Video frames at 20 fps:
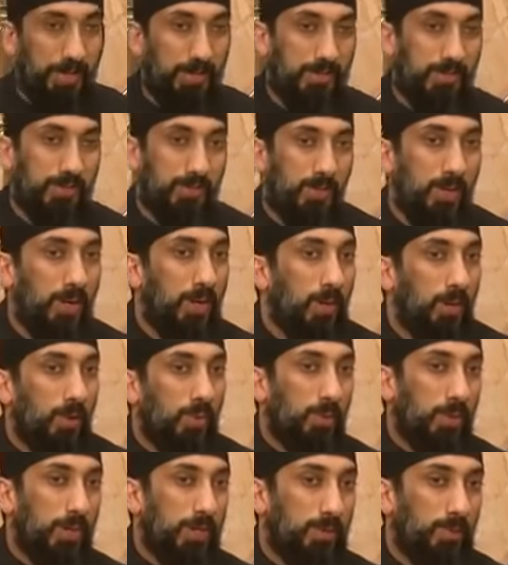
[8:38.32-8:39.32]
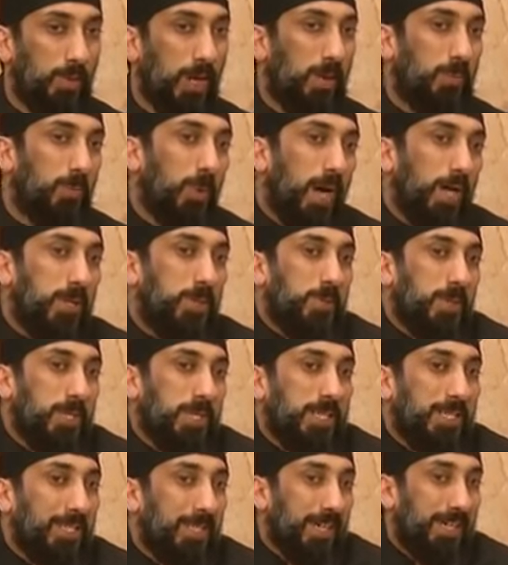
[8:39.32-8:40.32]
things. Why do we
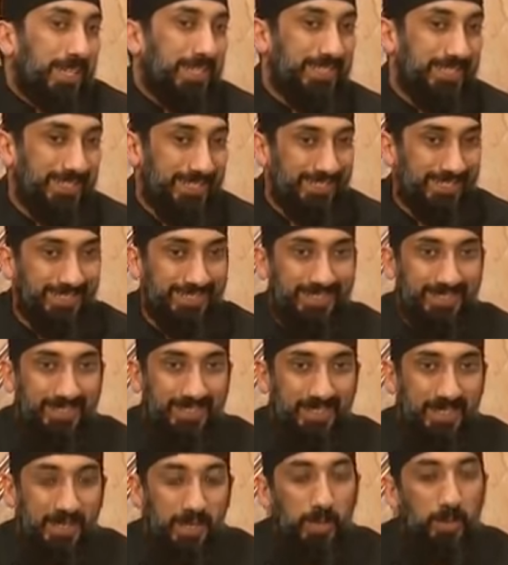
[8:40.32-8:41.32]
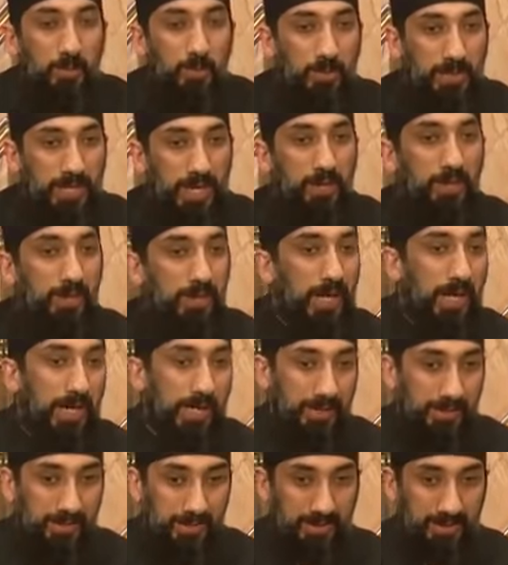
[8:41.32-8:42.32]
need light? Without
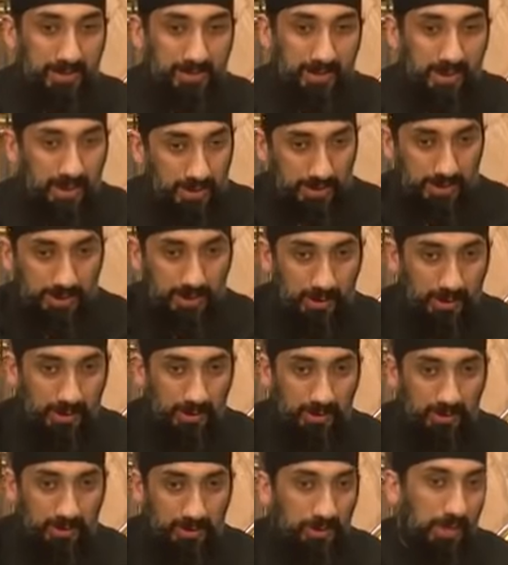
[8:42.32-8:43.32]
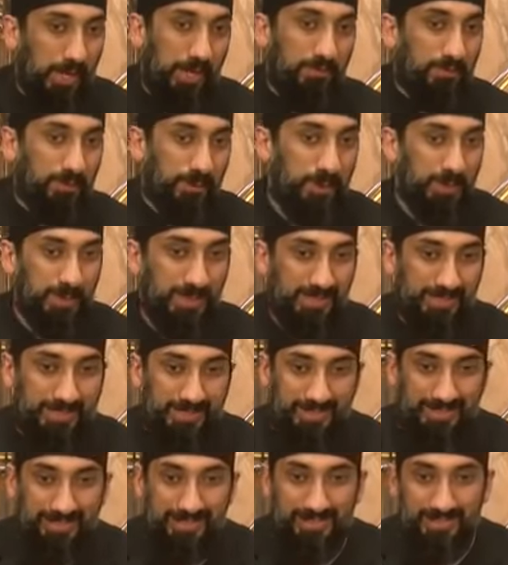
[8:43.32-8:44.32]
light, on this earth, life couldn't
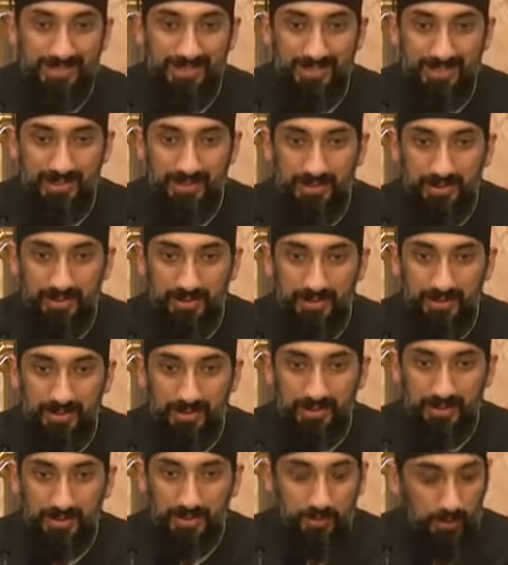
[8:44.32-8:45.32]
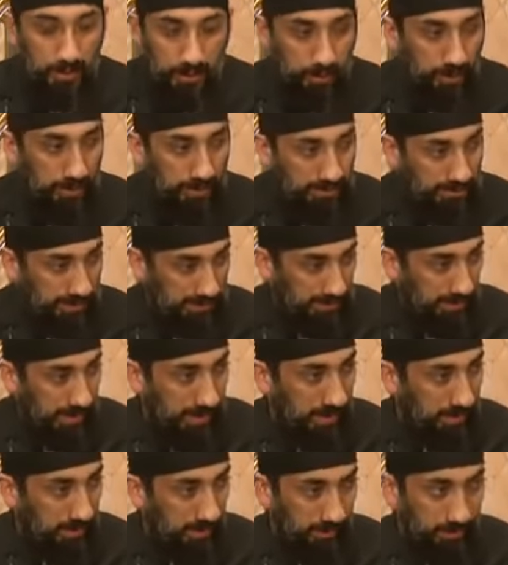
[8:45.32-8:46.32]
exist. We couldn't
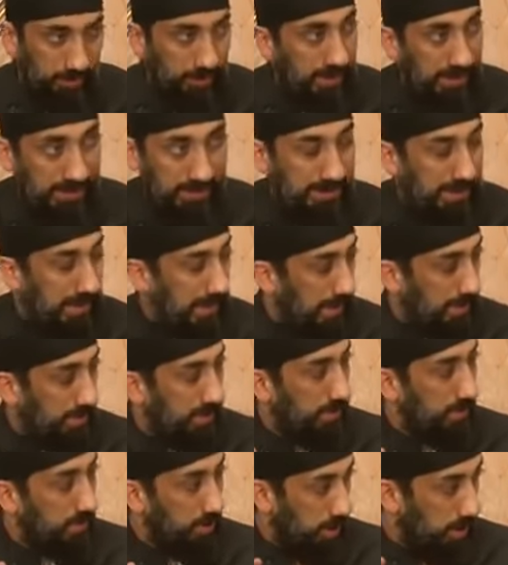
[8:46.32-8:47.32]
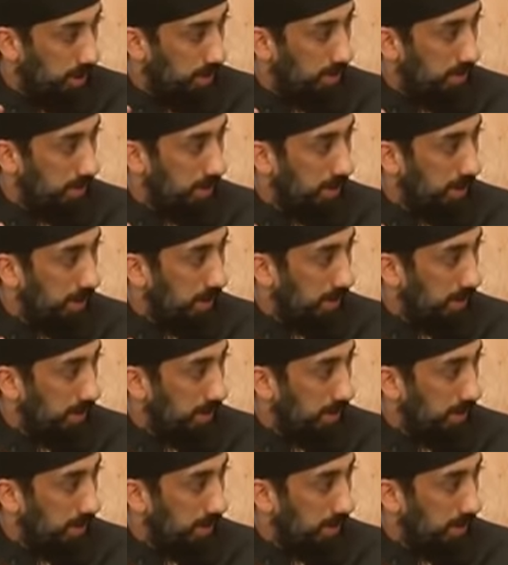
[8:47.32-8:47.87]
sustain. Plants can't grow